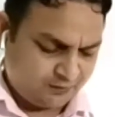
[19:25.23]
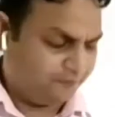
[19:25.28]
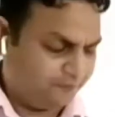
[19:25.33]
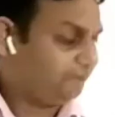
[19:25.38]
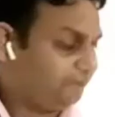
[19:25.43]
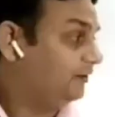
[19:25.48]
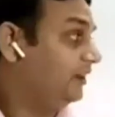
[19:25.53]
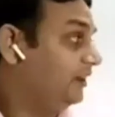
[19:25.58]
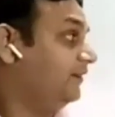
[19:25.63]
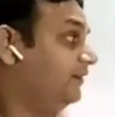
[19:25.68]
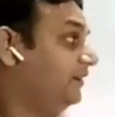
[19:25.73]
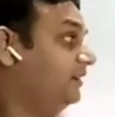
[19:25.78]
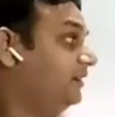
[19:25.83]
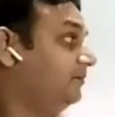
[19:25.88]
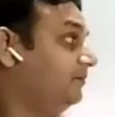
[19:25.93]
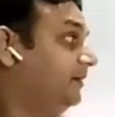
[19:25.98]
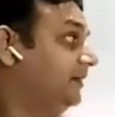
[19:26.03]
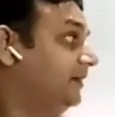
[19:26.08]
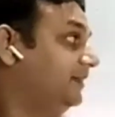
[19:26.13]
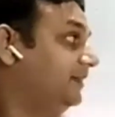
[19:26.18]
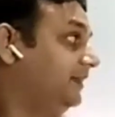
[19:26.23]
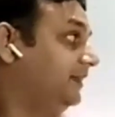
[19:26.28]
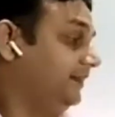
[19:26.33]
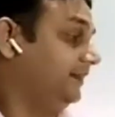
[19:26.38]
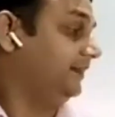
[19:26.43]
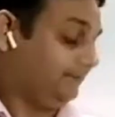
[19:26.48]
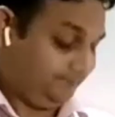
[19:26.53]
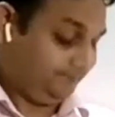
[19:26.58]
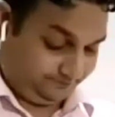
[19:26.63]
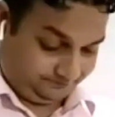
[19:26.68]
So that is tube filled with
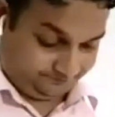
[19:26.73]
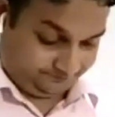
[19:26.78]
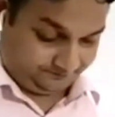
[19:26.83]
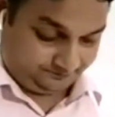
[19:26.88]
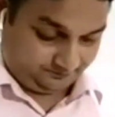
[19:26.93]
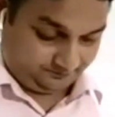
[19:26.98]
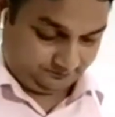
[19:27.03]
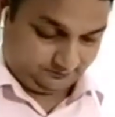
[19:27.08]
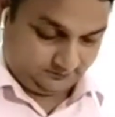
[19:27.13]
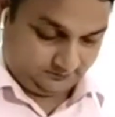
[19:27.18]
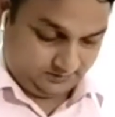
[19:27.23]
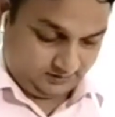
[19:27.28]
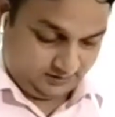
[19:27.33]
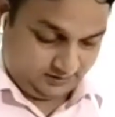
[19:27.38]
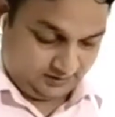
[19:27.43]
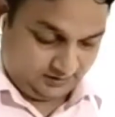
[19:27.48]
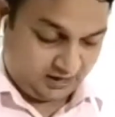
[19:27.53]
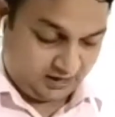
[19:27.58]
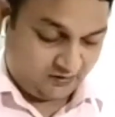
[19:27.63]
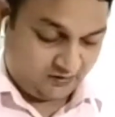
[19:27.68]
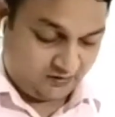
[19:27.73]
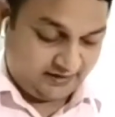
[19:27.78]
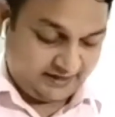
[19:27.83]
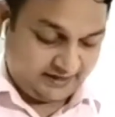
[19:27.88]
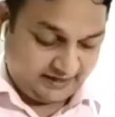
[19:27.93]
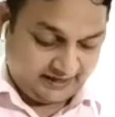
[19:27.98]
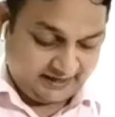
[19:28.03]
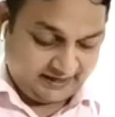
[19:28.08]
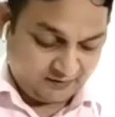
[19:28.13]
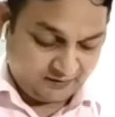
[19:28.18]
mercury.
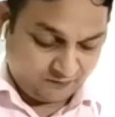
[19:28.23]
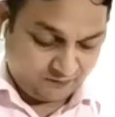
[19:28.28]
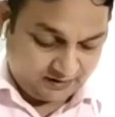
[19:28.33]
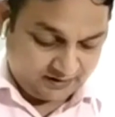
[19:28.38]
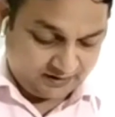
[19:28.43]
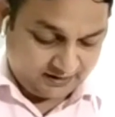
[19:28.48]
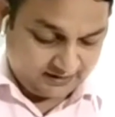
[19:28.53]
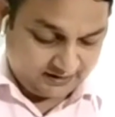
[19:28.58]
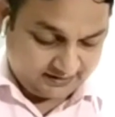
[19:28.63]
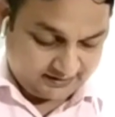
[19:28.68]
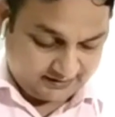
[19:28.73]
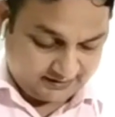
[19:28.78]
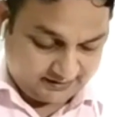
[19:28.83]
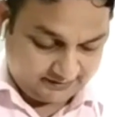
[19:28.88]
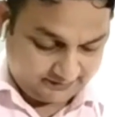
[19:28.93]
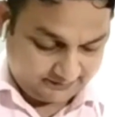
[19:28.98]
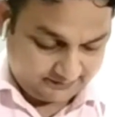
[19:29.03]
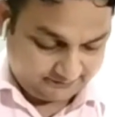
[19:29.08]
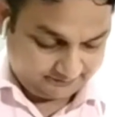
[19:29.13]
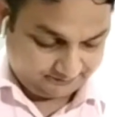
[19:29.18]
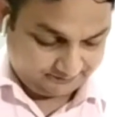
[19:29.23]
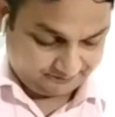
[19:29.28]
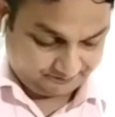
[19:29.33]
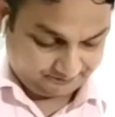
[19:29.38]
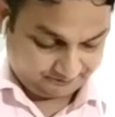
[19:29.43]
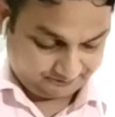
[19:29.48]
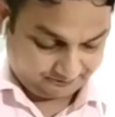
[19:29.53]
Now invert,